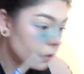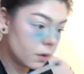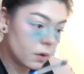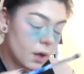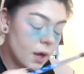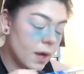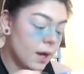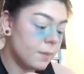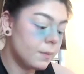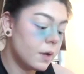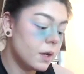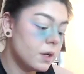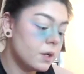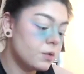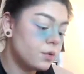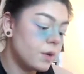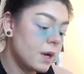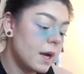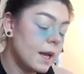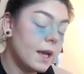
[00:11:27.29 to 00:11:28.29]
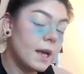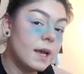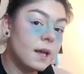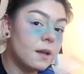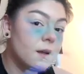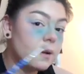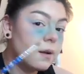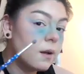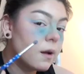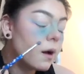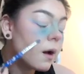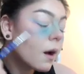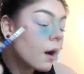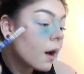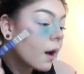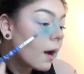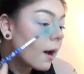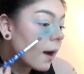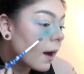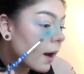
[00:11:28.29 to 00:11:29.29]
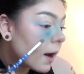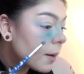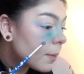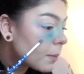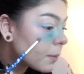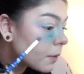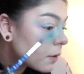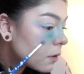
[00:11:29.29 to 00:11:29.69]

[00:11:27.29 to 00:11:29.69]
And I'm gonna drag it up,